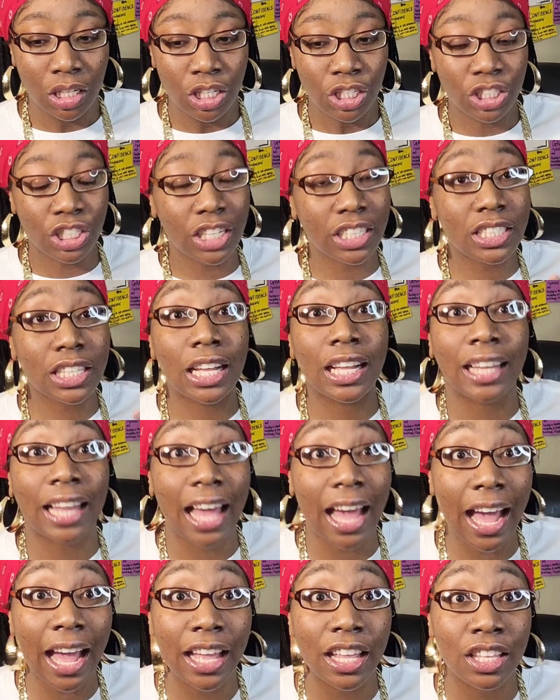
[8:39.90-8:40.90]
just a
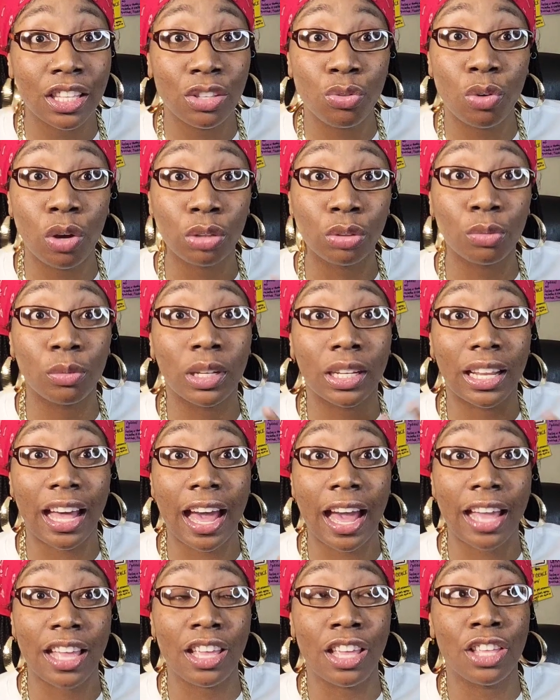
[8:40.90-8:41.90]
lot. You go through a
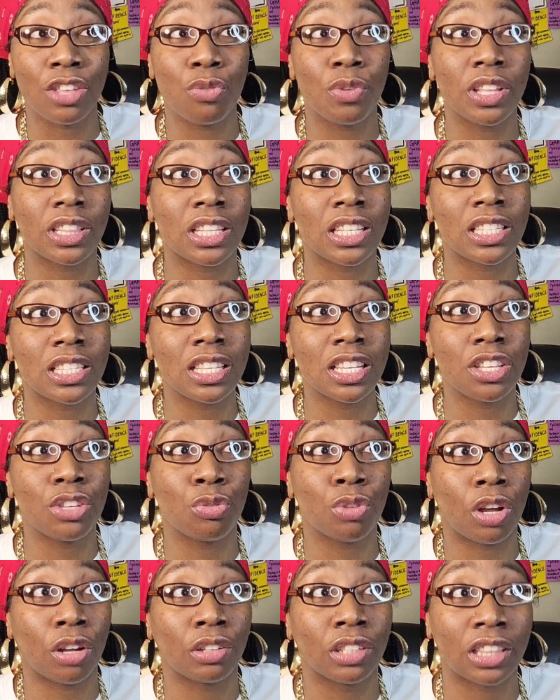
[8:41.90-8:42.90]
lot and you get to see, you
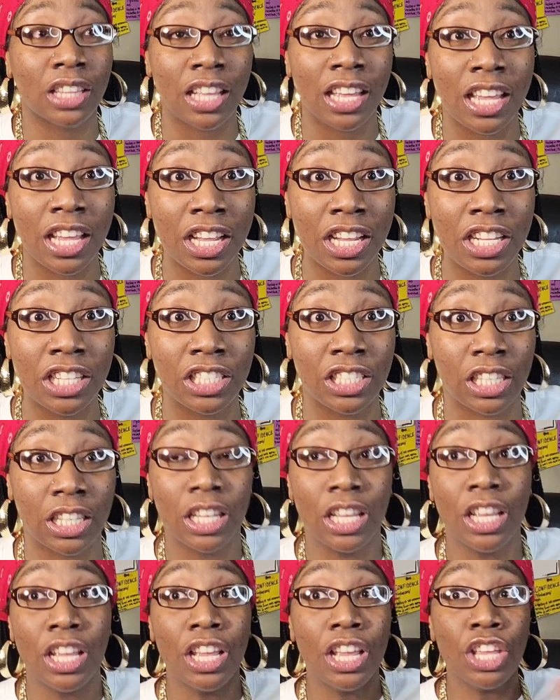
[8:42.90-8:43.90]
know, the things
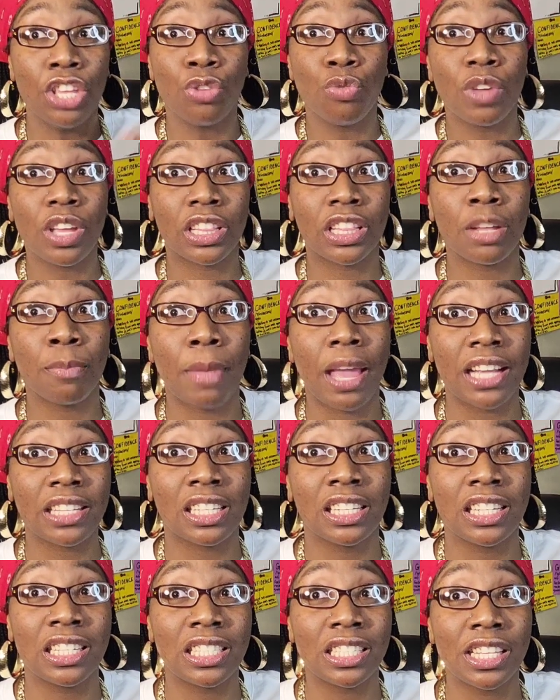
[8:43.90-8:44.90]
you get to
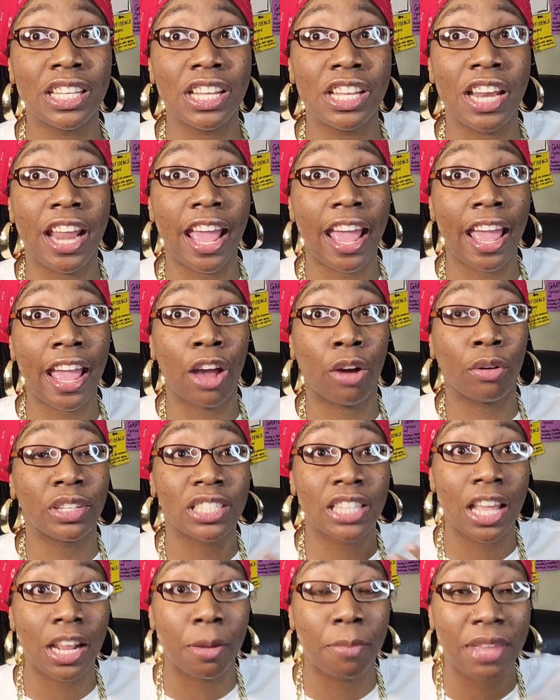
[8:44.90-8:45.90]
basically see now
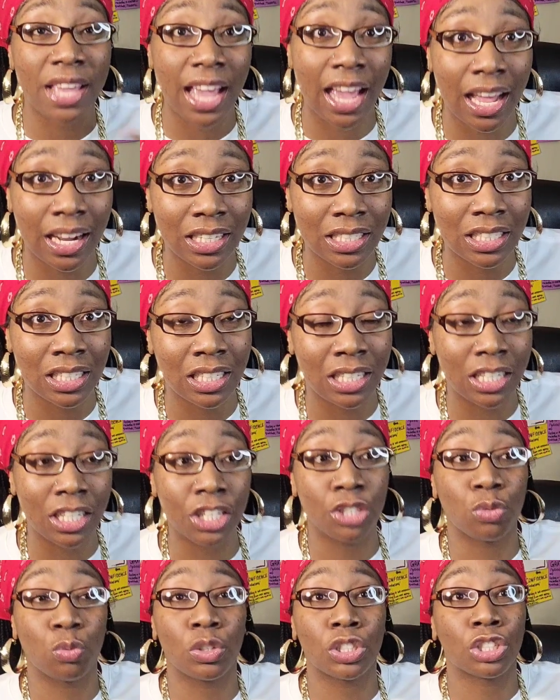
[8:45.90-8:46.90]
instead of behind the
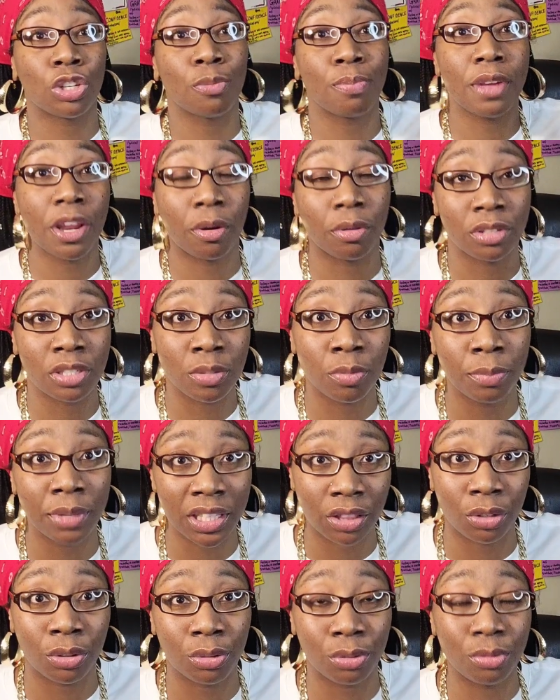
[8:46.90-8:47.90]
scenes what your parents
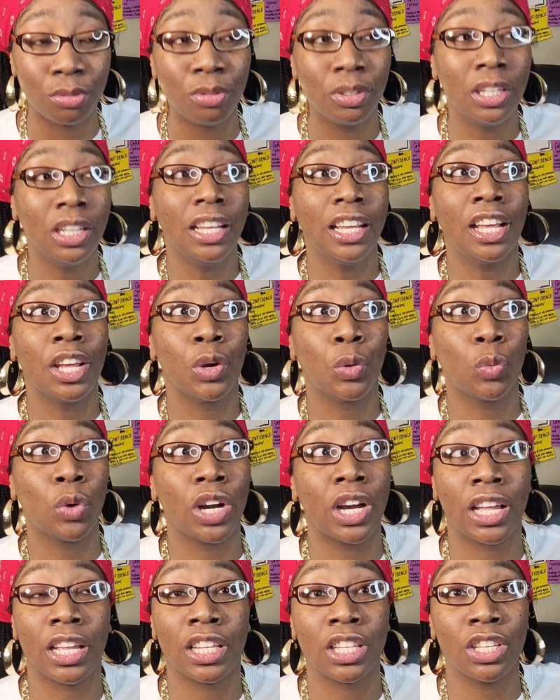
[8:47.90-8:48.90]
went through and
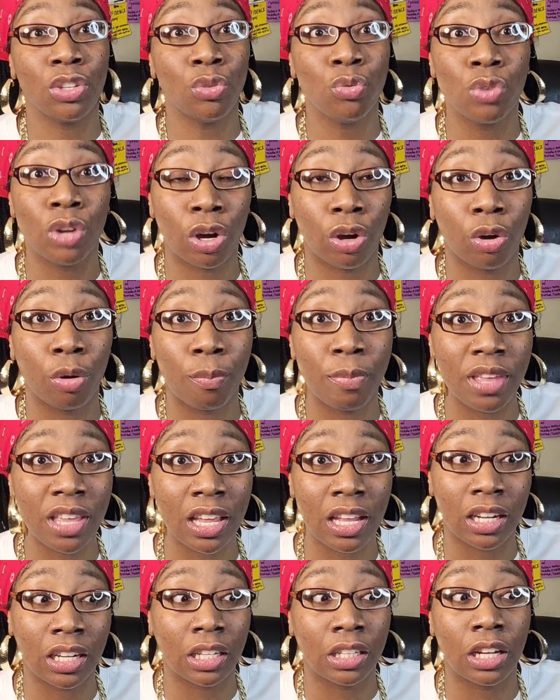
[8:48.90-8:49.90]
what you know being
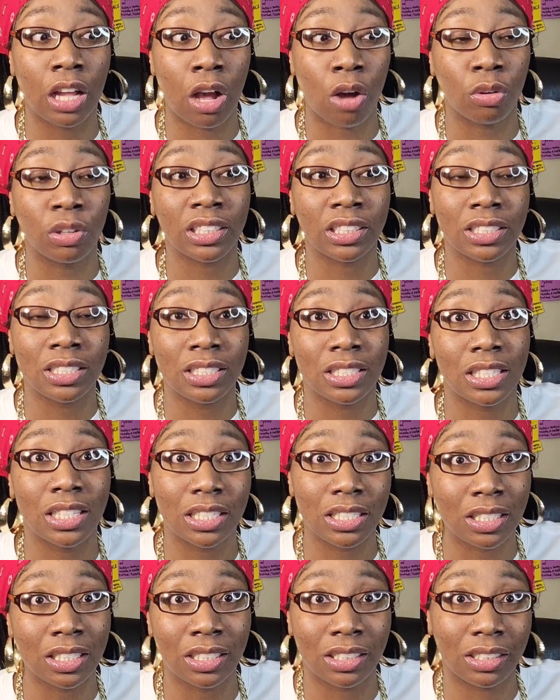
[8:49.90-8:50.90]
an adult
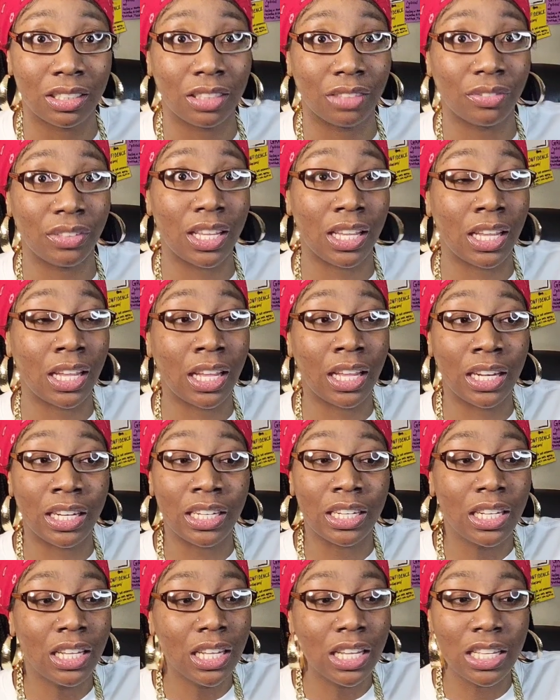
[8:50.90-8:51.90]
consists of and
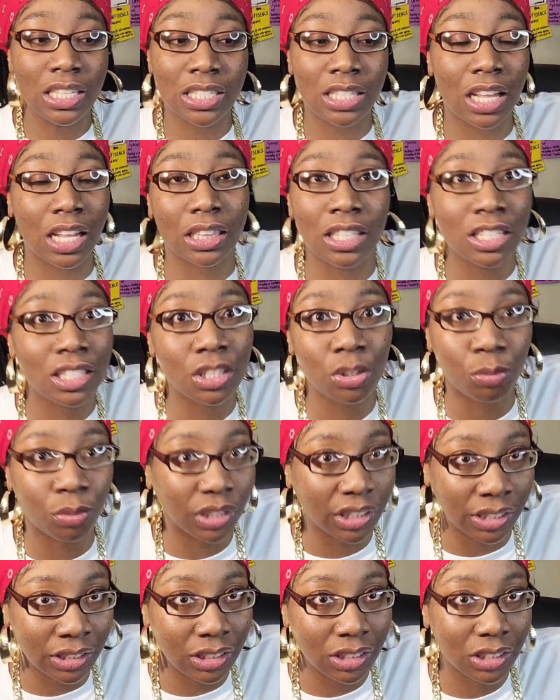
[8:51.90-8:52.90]
it's nothing to
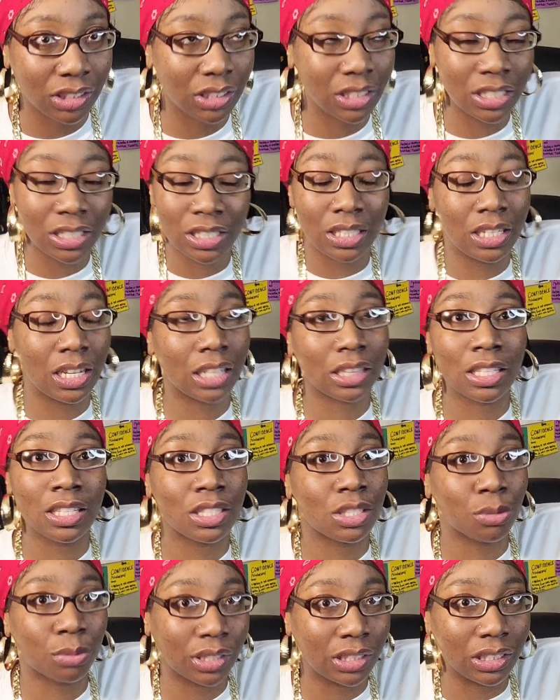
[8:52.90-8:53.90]
rush it's nothing
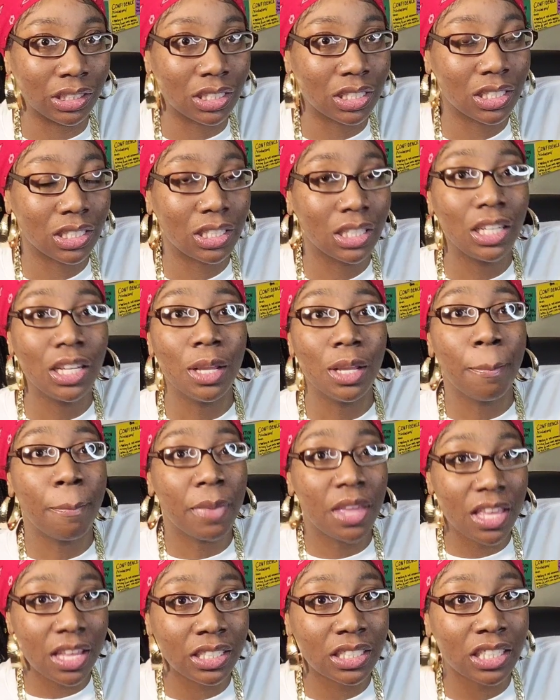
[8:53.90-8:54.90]
to rush
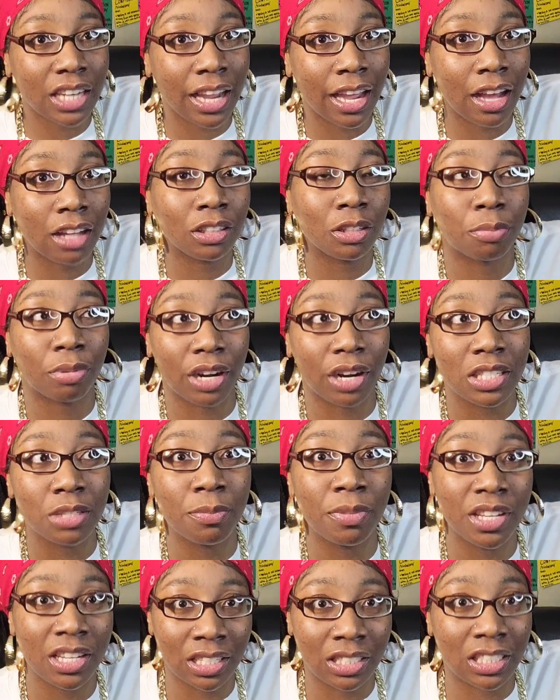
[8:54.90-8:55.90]
be a child embrace
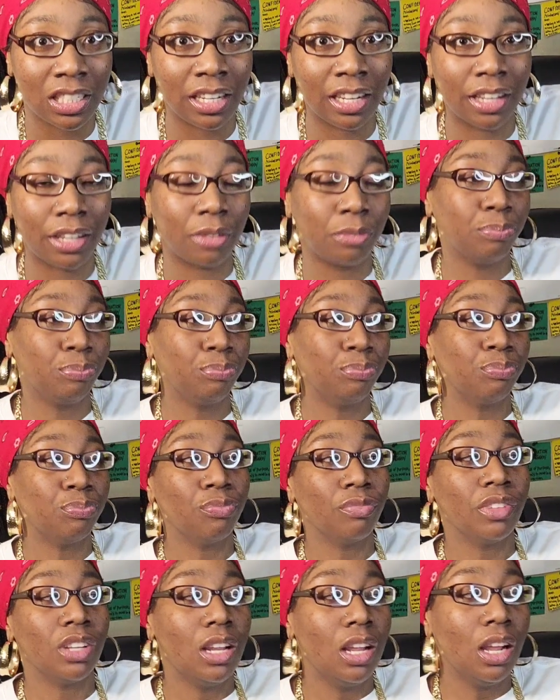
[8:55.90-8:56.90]
being a child
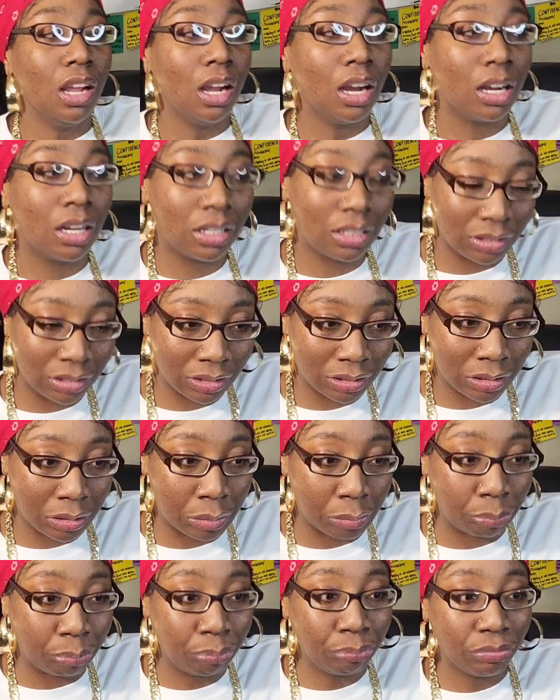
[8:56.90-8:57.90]

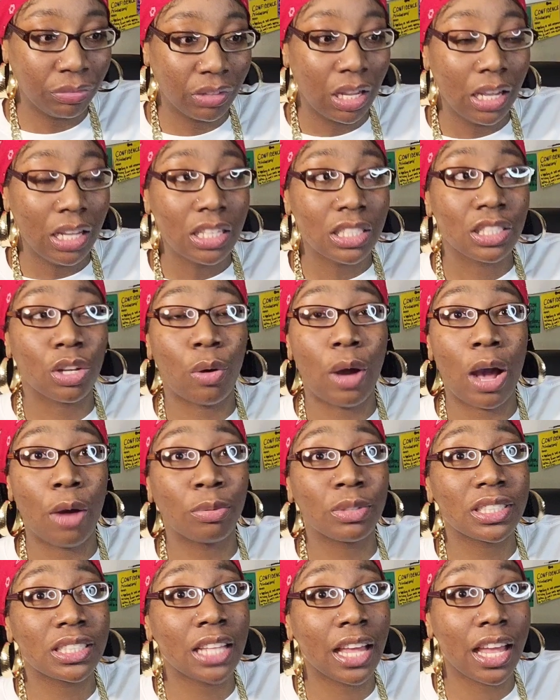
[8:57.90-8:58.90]
um so i
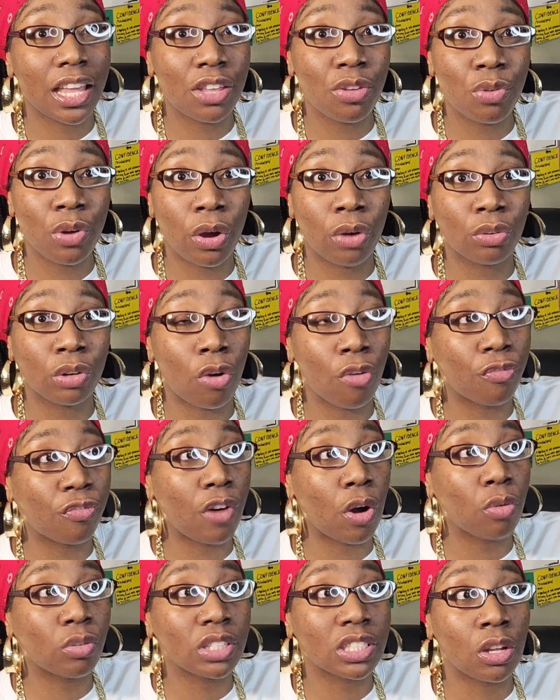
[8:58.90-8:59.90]
would say you know don't
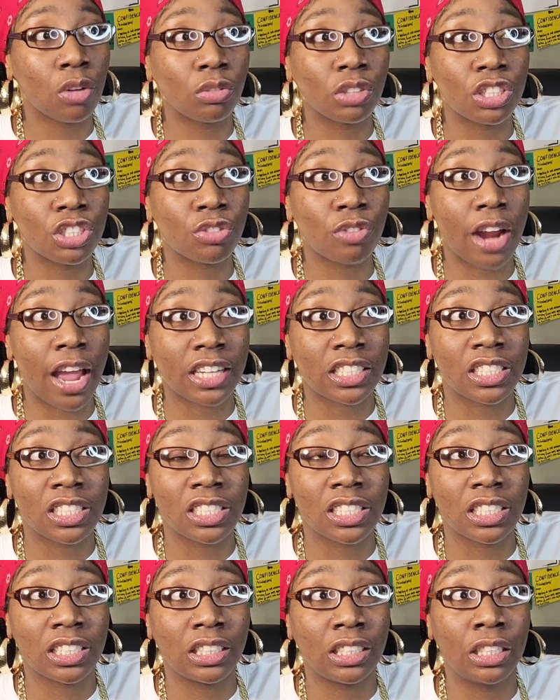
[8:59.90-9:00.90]
focus on
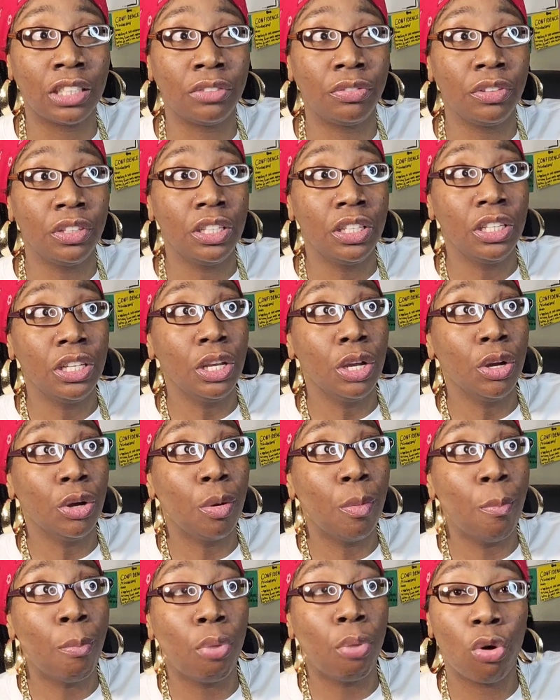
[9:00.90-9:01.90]
distractions of
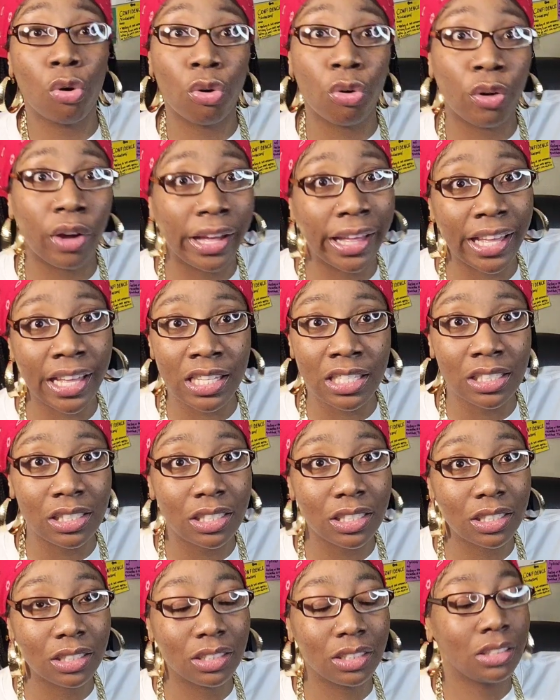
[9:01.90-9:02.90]
boys
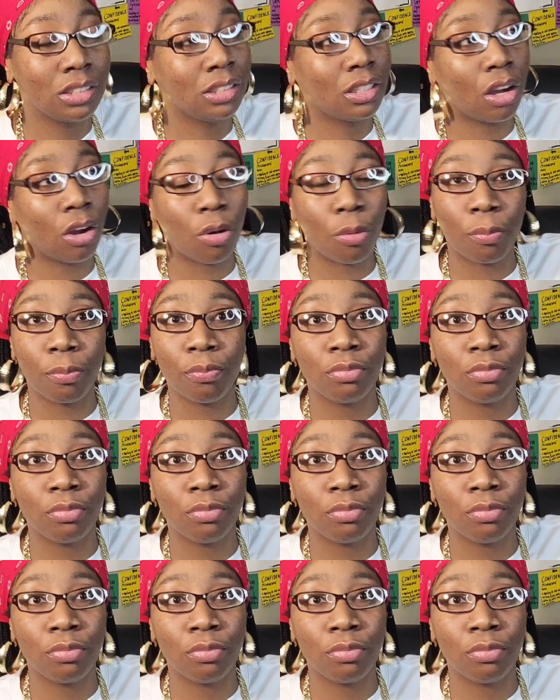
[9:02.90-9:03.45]
don't